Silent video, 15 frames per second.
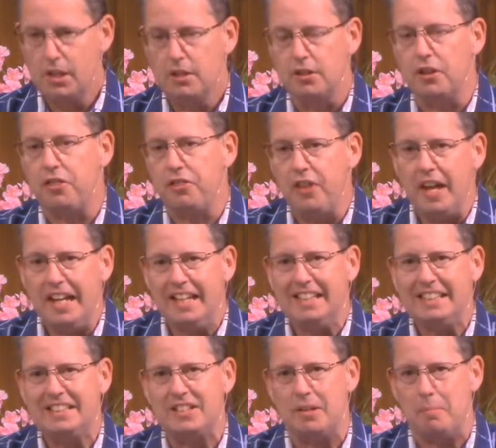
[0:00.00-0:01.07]
the
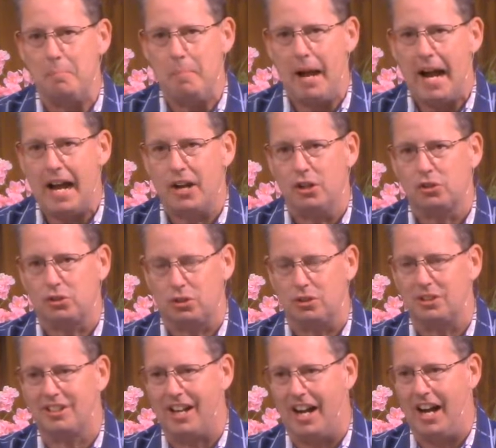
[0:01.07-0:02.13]
things that matter to
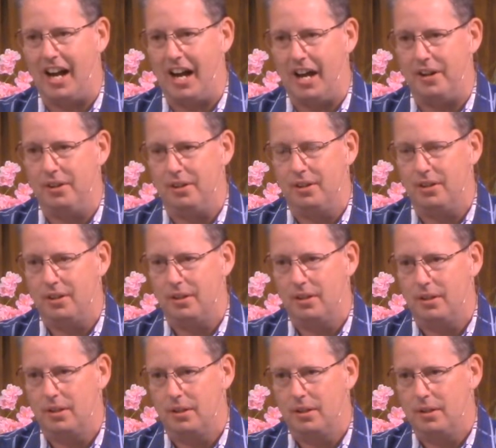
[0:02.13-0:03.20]
God
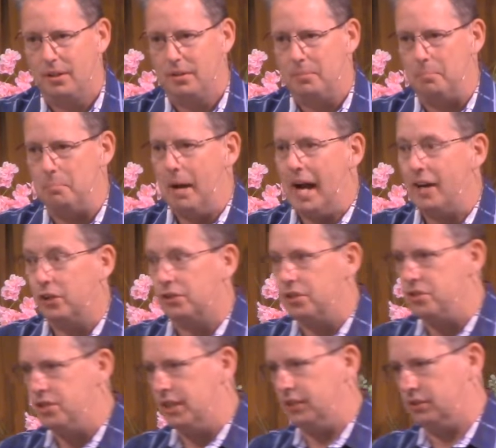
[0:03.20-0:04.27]
matter to
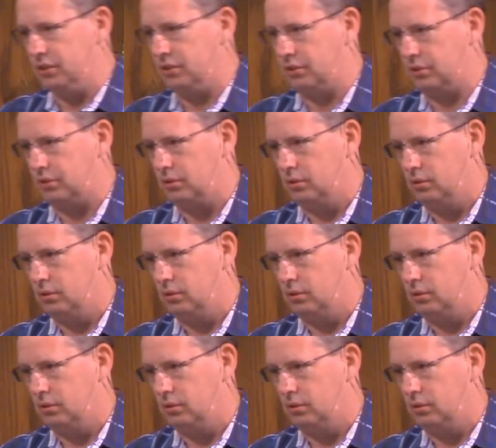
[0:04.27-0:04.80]
Jesus.